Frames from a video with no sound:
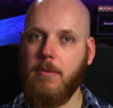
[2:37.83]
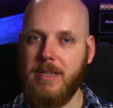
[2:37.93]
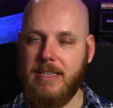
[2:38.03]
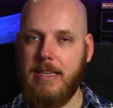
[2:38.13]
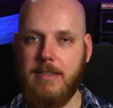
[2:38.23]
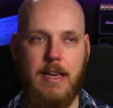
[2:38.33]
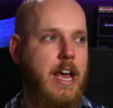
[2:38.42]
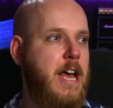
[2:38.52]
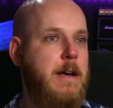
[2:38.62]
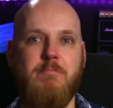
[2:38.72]
business,
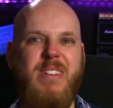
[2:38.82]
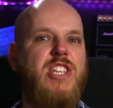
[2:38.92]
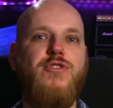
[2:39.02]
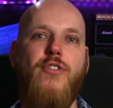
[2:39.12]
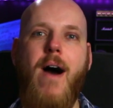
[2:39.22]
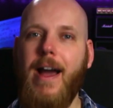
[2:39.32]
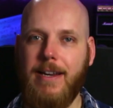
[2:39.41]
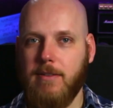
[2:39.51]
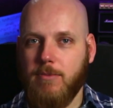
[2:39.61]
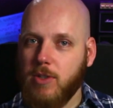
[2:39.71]
it's fine.